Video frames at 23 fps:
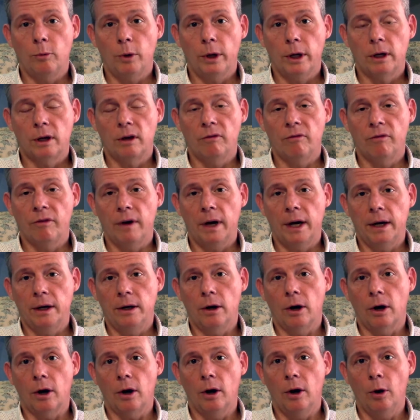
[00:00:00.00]
we can find
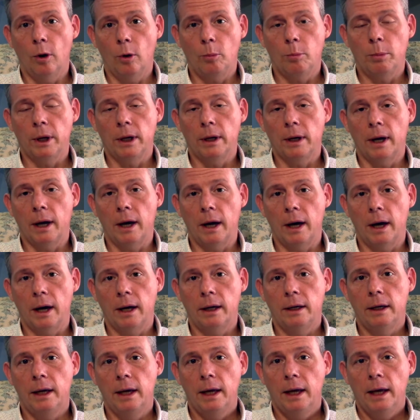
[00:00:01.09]
our hope in
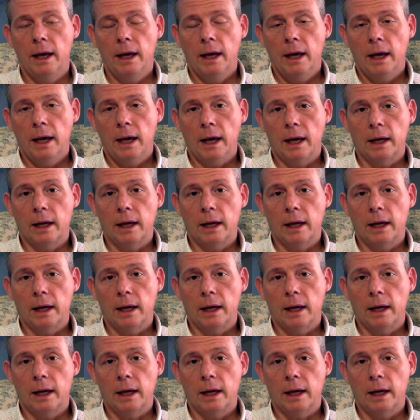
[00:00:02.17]
God.